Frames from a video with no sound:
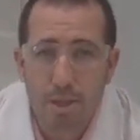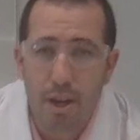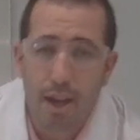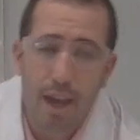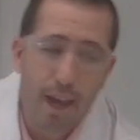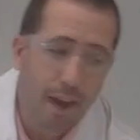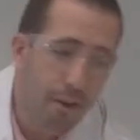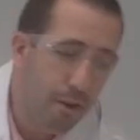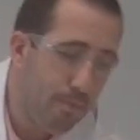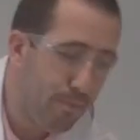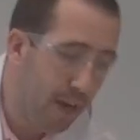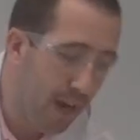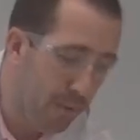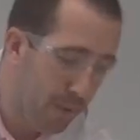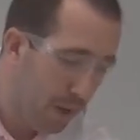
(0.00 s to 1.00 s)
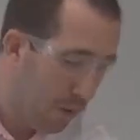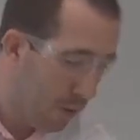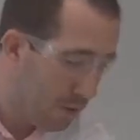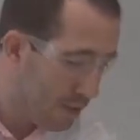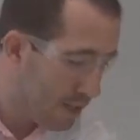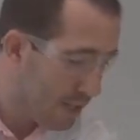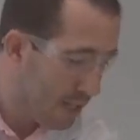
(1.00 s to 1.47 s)
So how about we
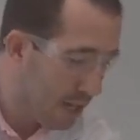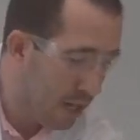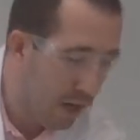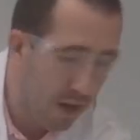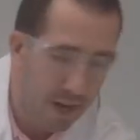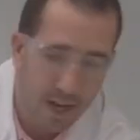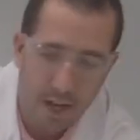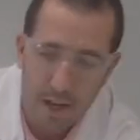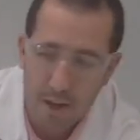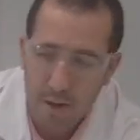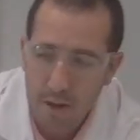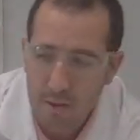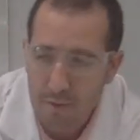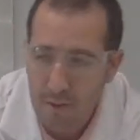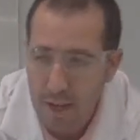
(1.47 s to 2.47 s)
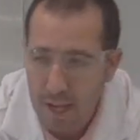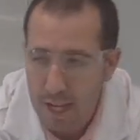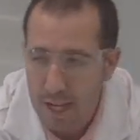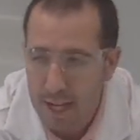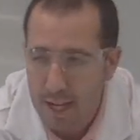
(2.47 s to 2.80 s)
all just go get a coffee,